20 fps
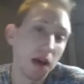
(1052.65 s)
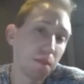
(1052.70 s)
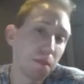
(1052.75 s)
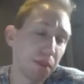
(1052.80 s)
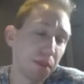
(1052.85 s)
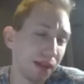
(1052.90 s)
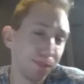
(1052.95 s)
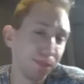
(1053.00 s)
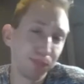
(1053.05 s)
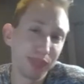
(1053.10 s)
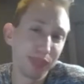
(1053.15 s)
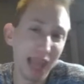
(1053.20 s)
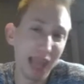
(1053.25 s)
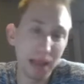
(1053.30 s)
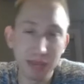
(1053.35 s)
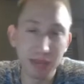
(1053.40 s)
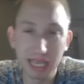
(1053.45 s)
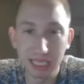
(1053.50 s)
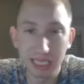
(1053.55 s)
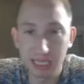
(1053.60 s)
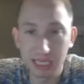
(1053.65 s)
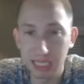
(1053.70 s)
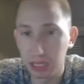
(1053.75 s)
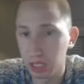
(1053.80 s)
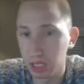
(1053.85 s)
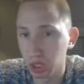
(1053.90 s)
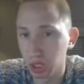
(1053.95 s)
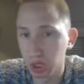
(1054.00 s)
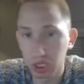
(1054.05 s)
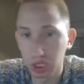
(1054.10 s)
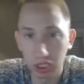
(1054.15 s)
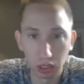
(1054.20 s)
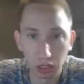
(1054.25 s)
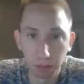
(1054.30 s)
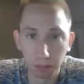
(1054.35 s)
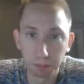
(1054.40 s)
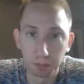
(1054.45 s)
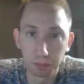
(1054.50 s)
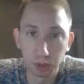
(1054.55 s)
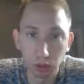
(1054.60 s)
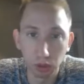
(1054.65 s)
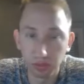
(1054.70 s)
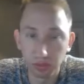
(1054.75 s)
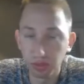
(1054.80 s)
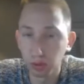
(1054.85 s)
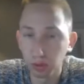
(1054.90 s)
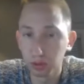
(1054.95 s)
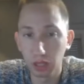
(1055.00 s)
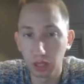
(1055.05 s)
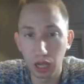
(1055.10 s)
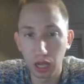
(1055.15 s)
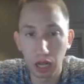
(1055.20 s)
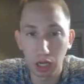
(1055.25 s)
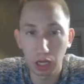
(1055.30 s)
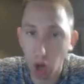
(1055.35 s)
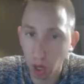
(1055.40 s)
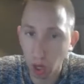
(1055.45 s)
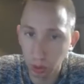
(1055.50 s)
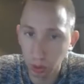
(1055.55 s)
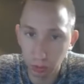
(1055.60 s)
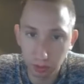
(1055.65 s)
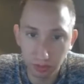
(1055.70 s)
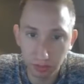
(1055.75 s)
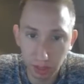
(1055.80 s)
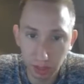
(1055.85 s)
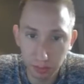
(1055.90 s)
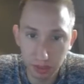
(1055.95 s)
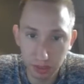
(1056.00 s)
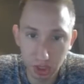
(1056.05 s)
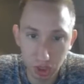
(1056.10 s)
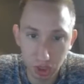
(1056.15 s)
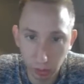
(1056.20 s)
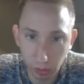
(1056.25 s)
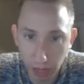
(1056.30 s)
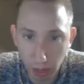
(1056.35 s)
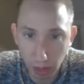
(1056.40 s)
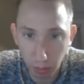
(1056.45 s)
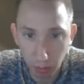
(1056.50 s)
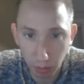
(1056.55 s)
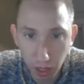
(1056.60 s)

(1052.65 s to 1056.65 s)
But that being said, there's still beautiful condo developments throughout